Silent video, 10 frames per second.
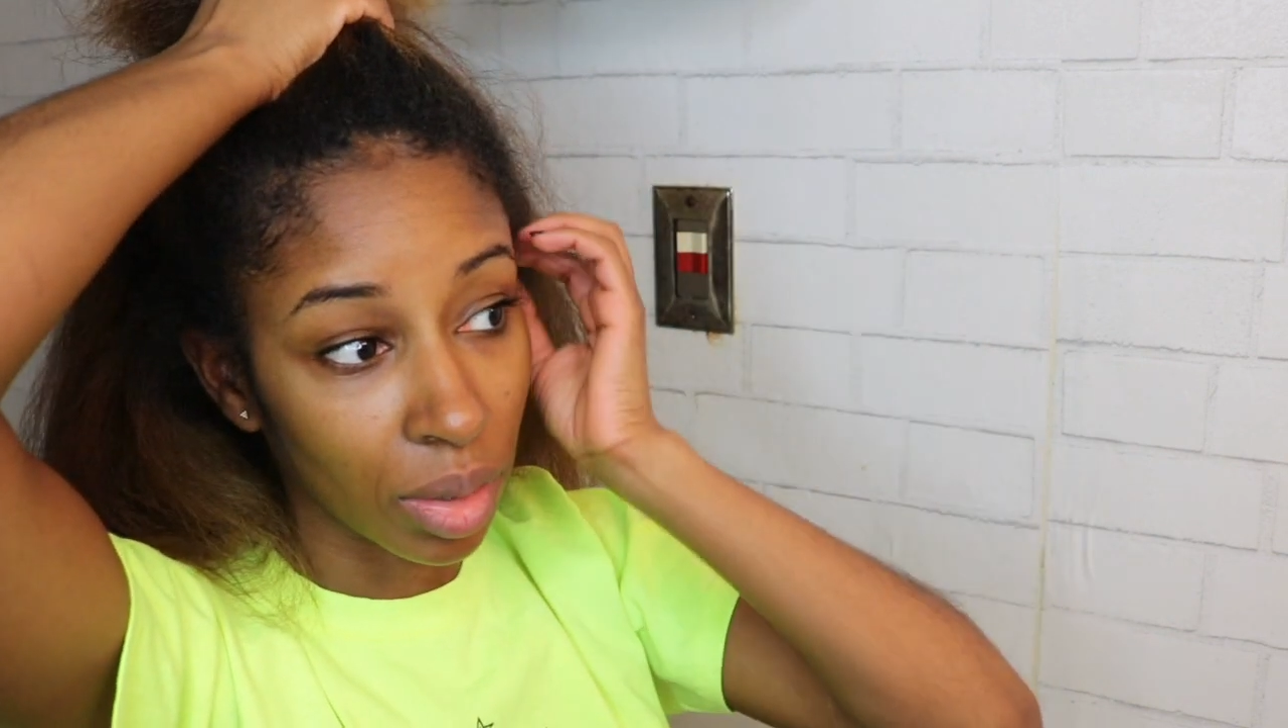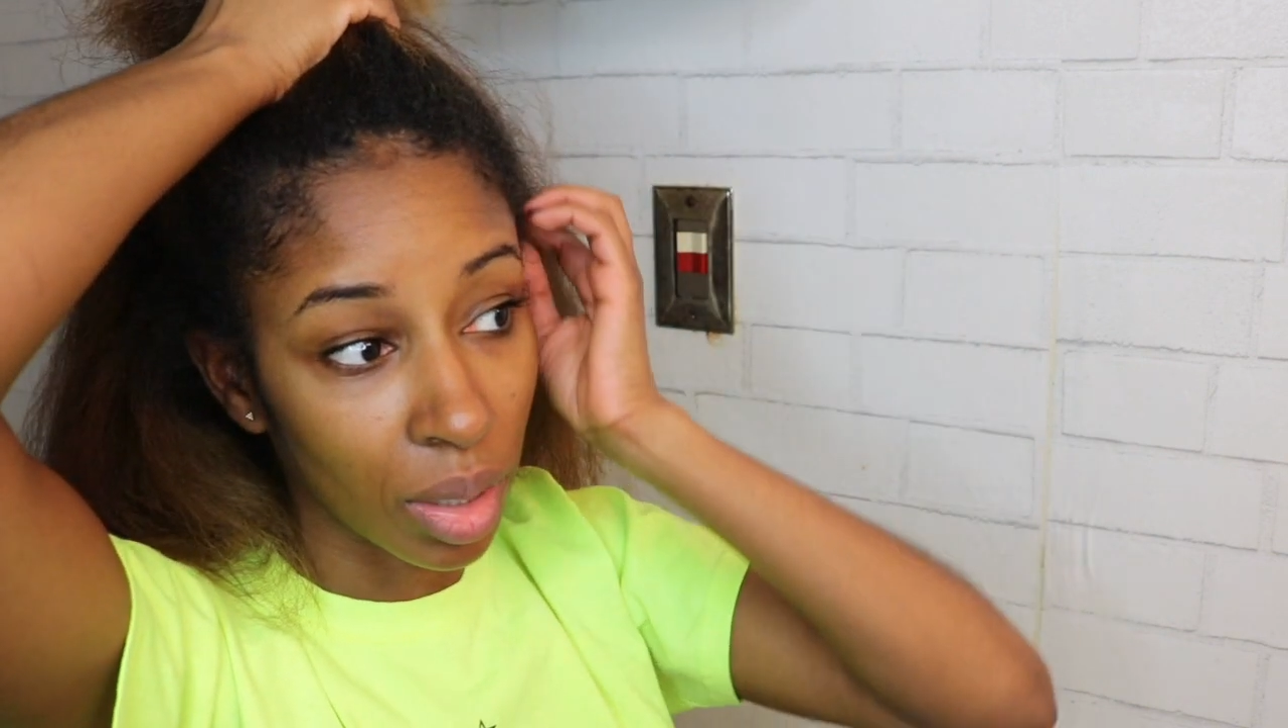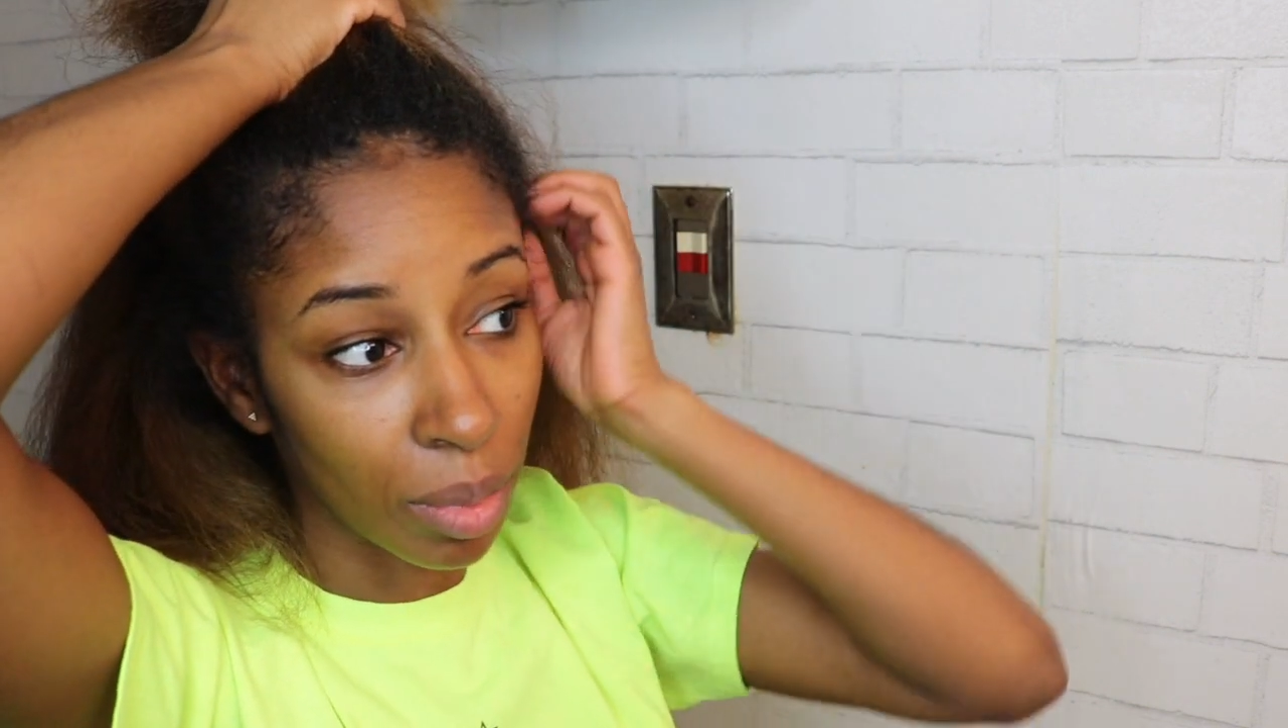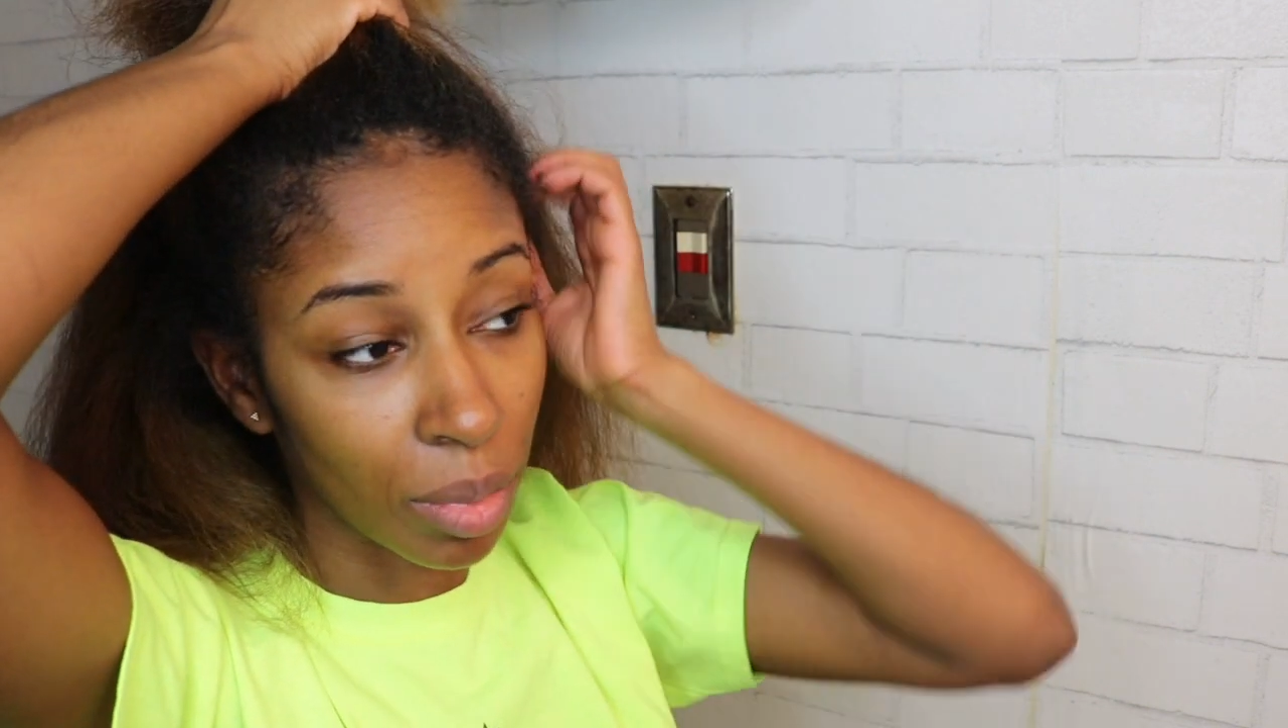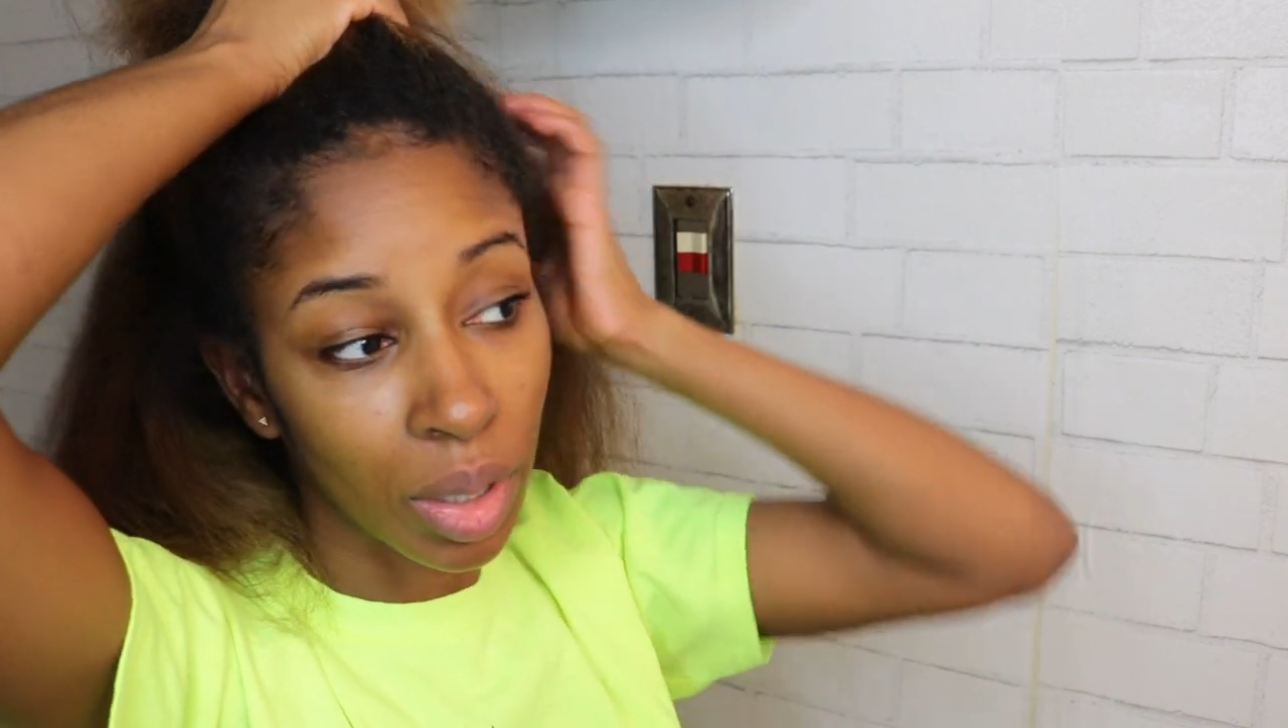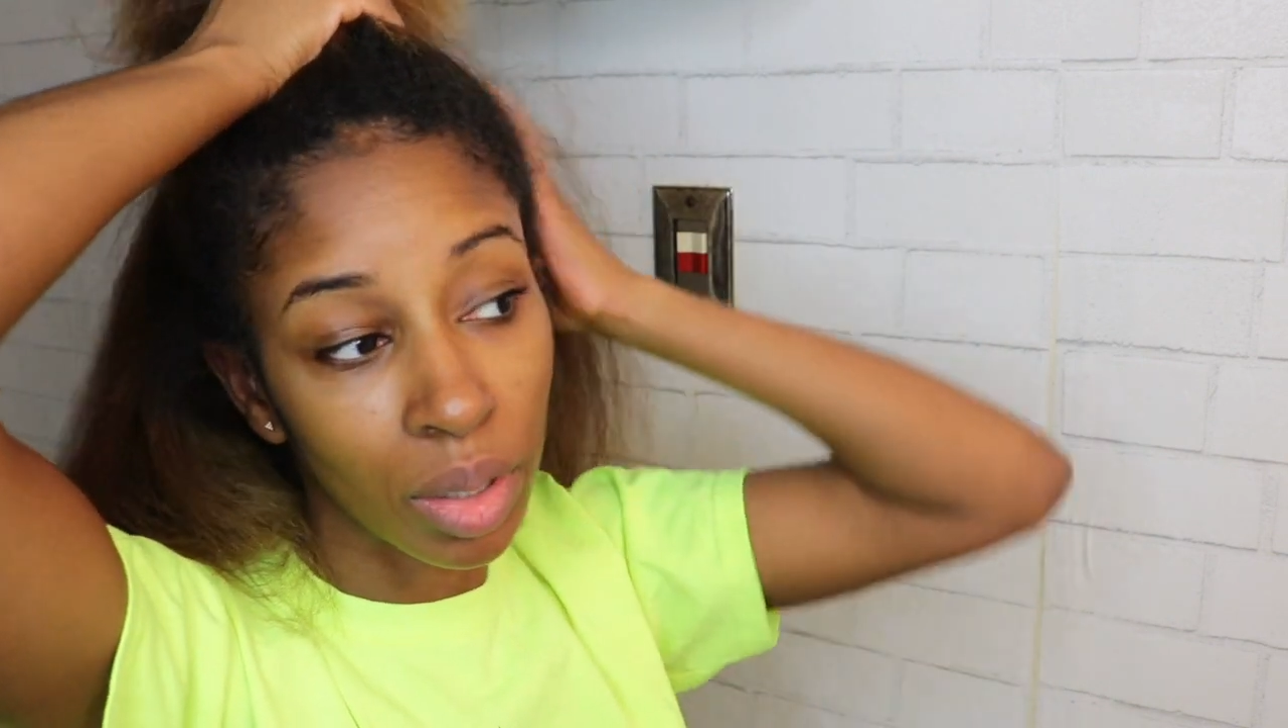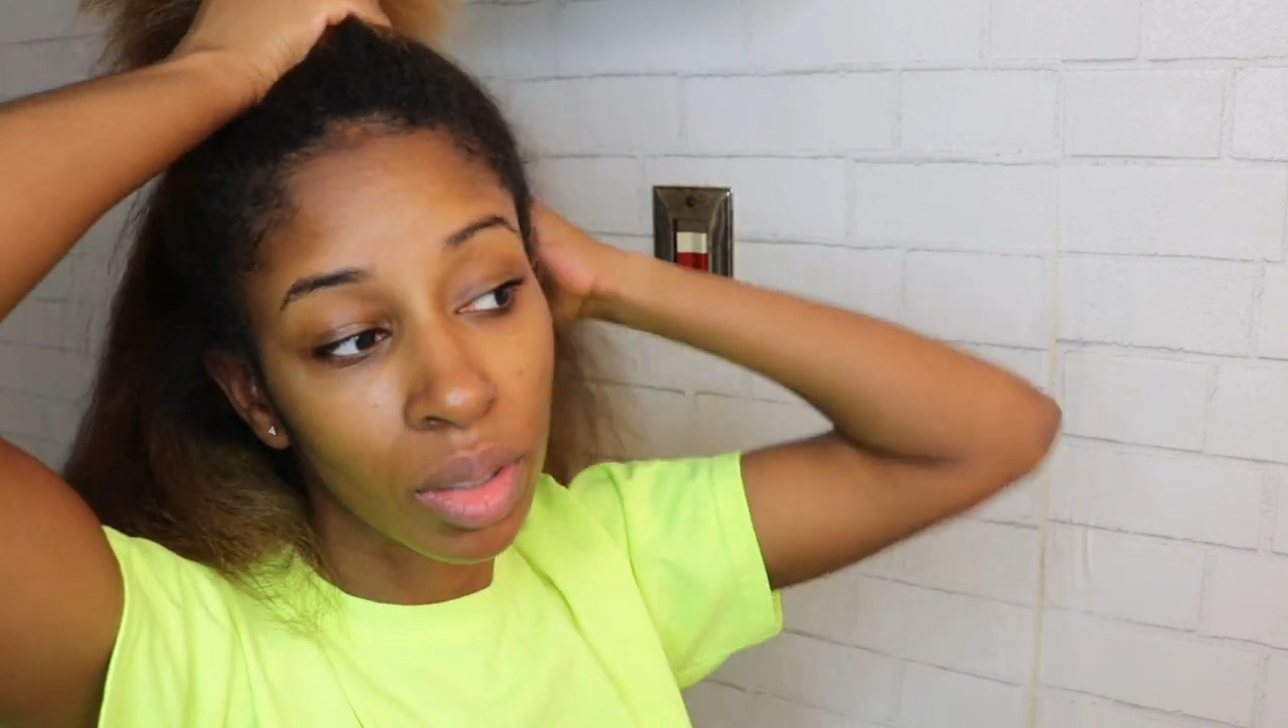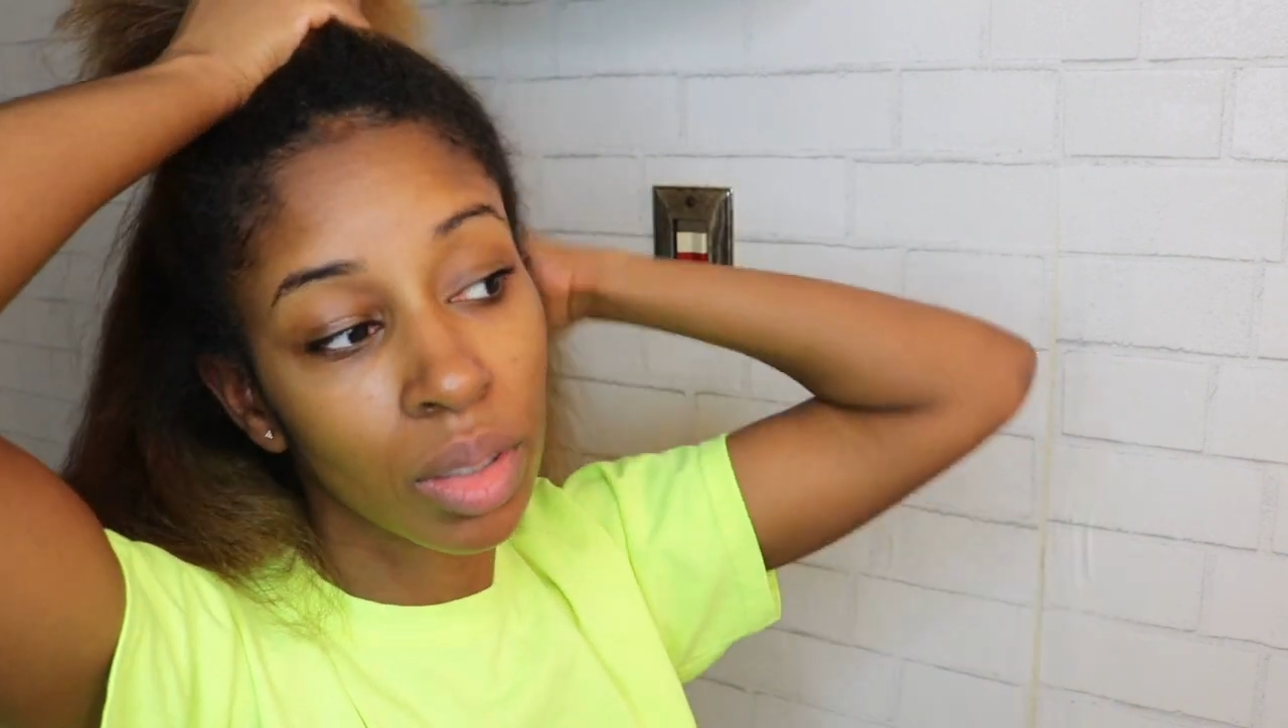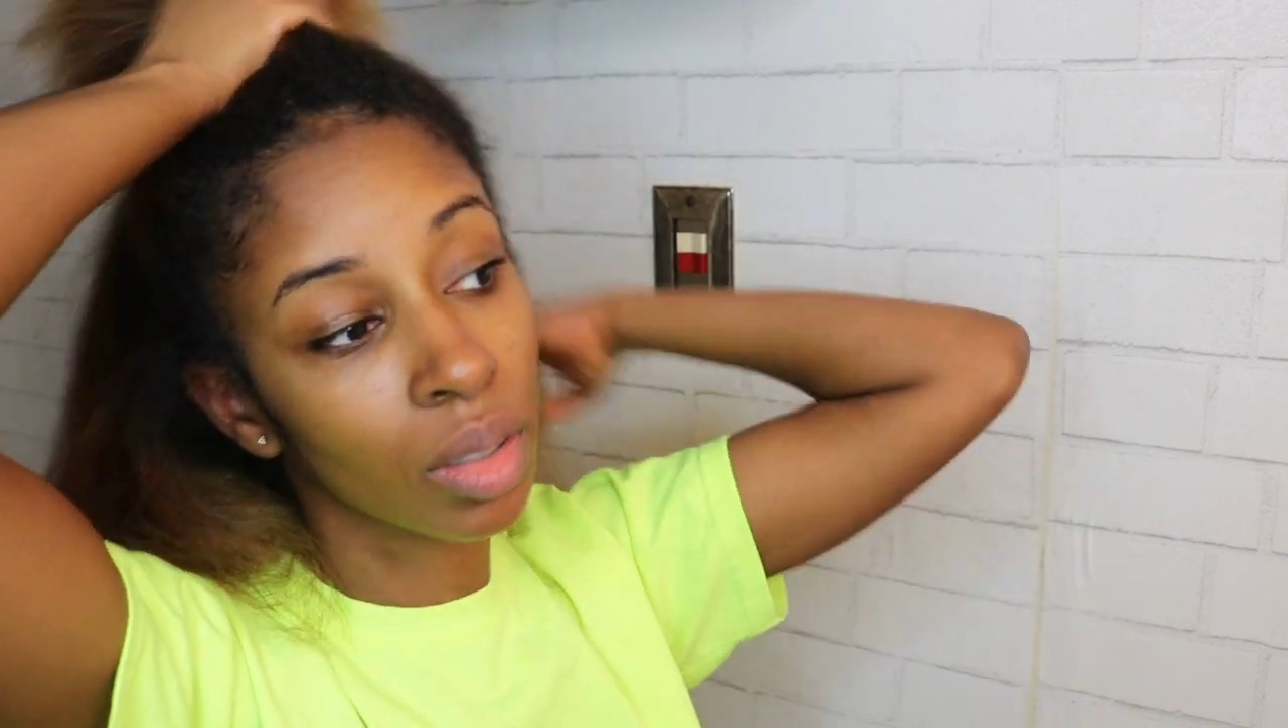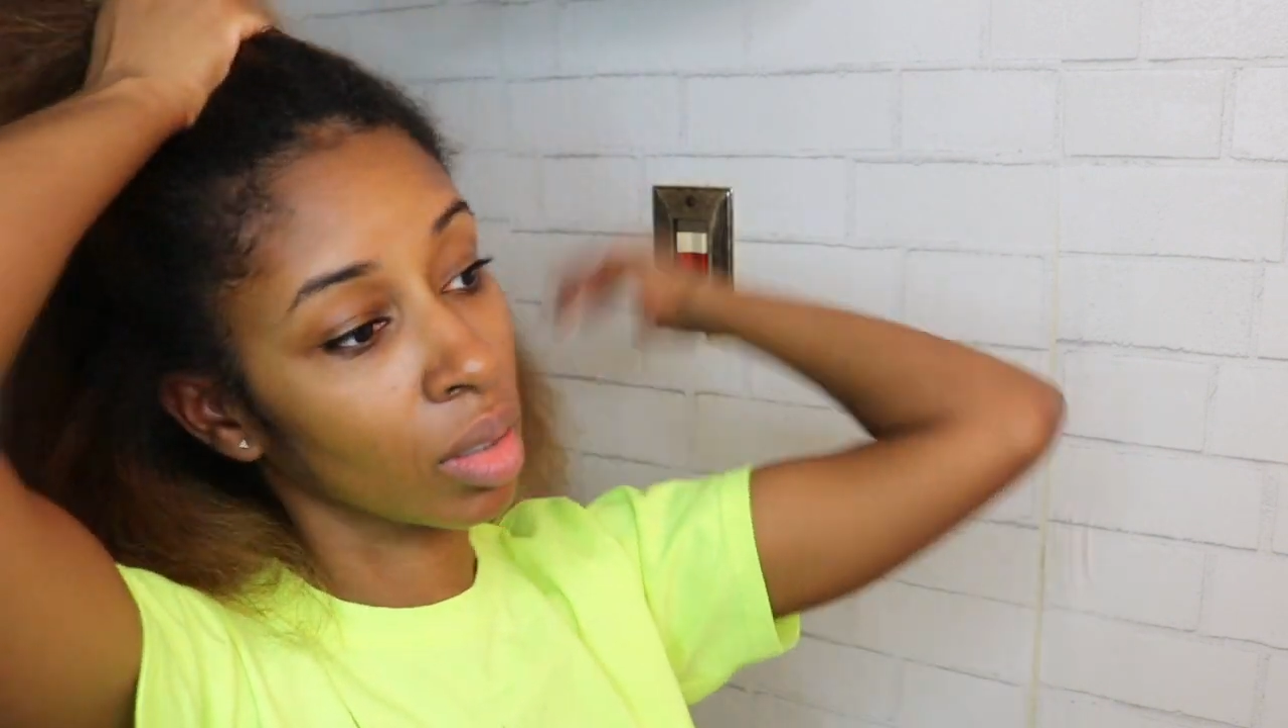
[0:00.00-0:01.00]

something.